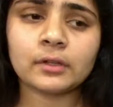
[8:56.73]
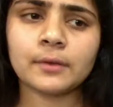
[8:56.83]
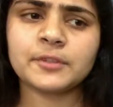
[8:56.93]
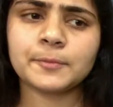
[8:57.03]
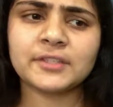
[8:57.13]

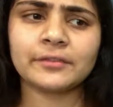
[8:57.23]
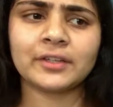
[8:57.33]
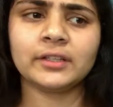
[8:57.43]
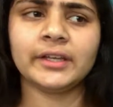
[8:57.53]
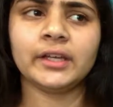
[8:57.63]
and
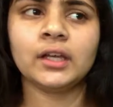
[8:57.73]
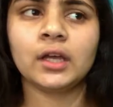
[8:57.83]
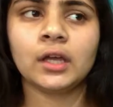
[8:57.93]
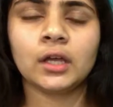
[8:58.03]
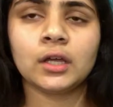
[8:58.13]
specifically,
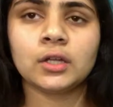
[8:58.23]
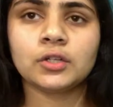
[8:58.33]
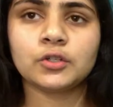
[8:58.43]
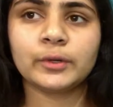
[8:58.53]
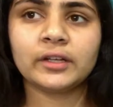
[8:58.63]

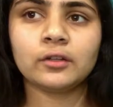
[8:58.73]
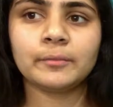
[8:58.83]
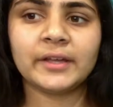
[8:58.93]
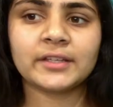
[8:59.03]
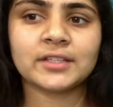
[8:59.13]
Twinkle
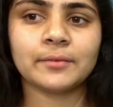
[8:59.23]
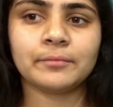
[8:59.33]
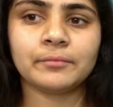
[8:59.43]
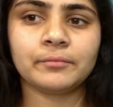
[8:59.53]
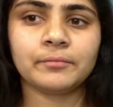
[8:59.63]
makes some